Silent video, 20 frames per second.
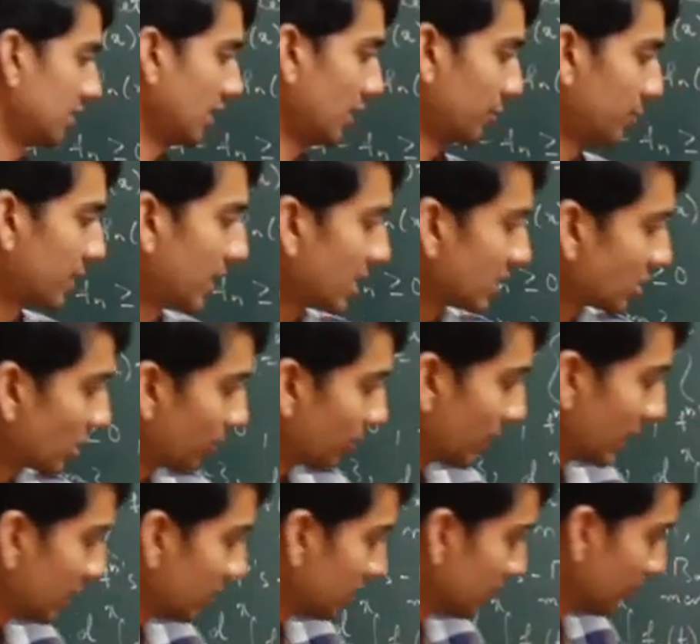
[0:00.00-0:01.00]
f dash of
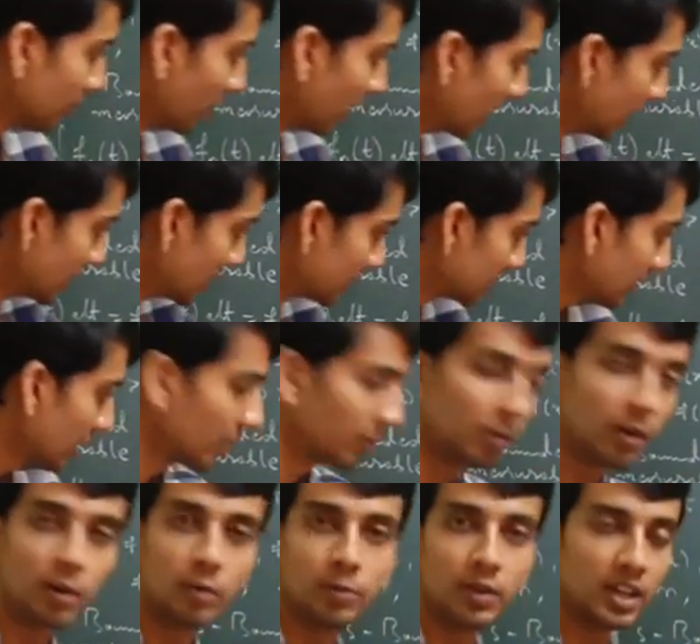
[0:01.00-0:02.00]
x minus f
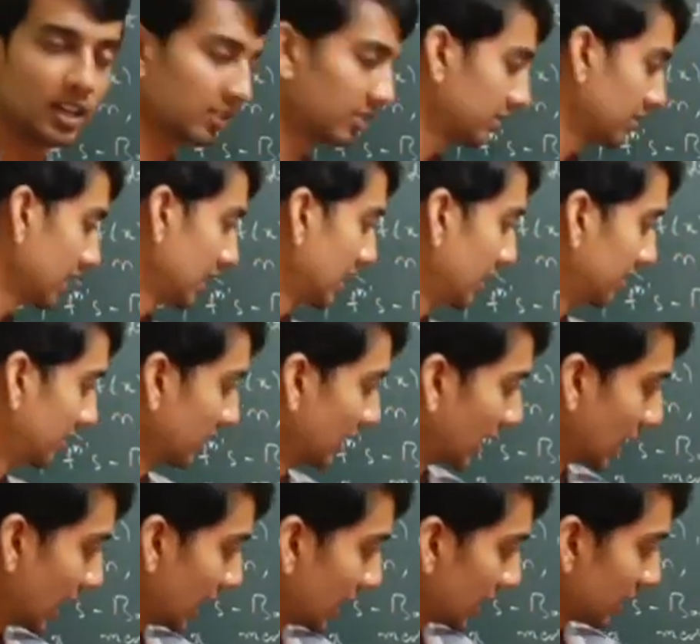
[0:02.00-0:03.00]
of x is
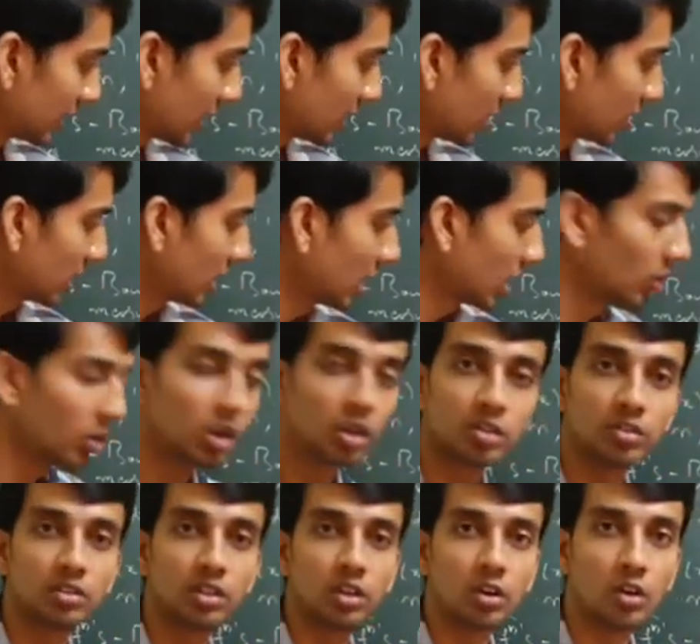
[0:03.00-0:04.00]
greater than or equal
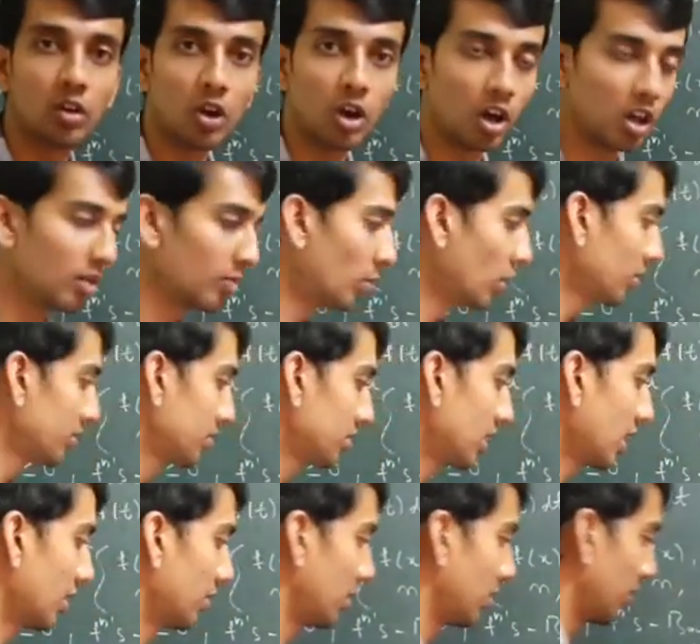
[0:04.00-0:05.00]
to 0 almost
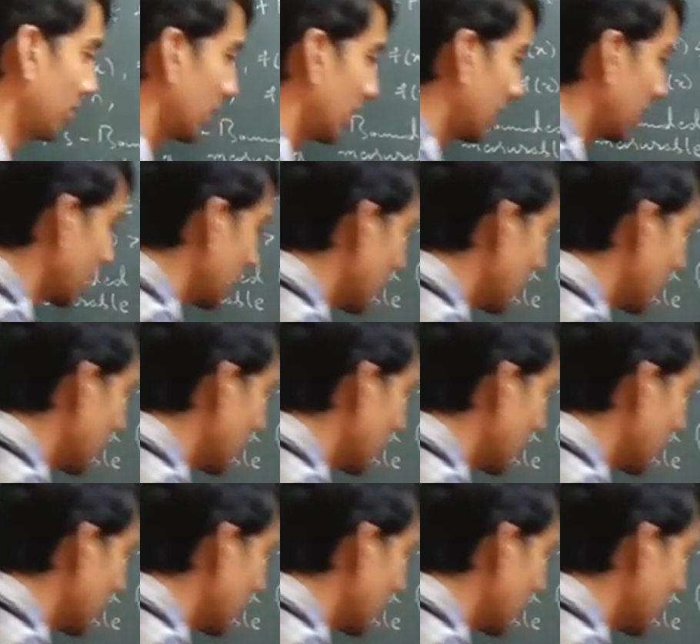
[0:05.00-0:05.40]
everywhere,